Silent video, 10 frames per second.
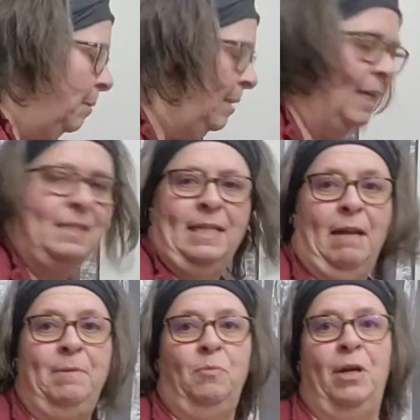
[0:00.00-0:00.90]
Like I said,
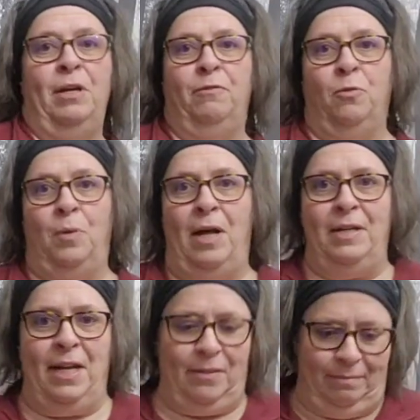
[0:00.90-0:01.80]
I've been wearing it for a while
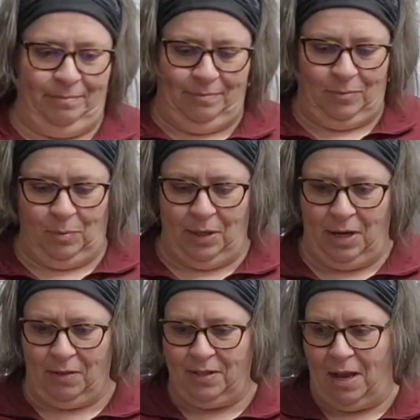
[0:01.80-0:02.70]
now and wear it
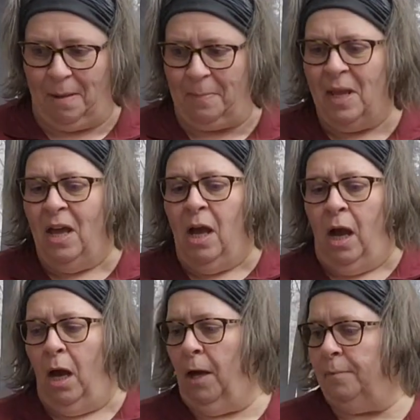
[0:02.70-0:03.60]
all the time.
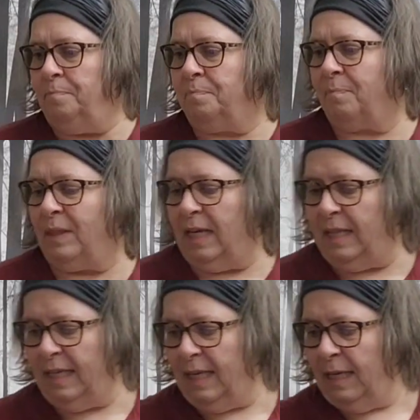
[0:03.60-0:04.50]

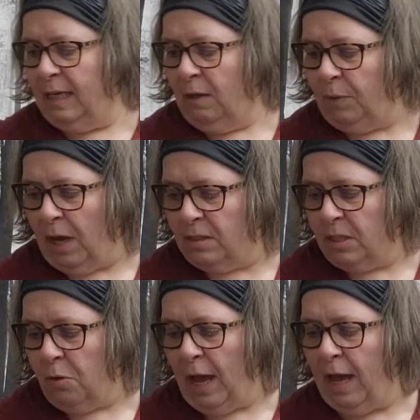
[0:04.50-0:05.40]
Then we
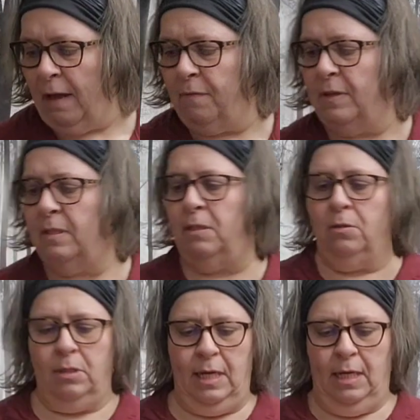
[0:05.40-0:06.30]
also have
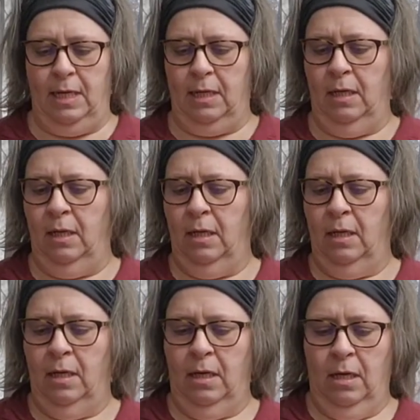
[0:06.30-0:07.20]
sealskin
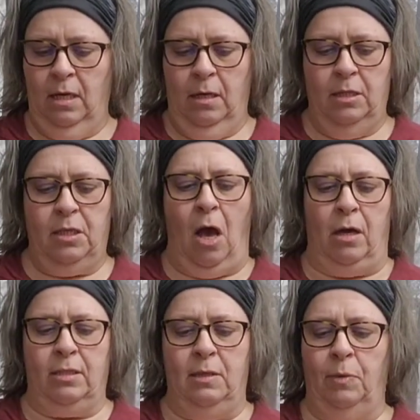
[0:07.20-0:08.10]

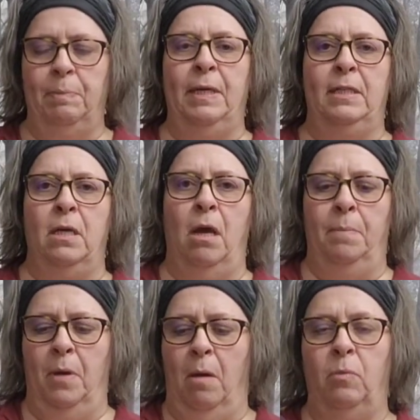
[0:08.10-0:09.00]
socks that we picked up.
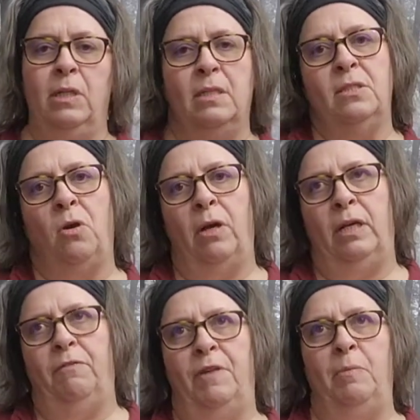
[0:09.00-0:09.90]
With us
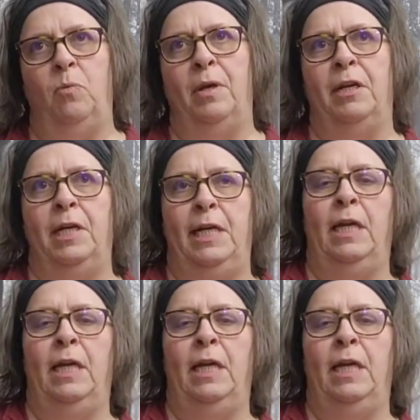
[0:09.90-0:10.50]
starting in February,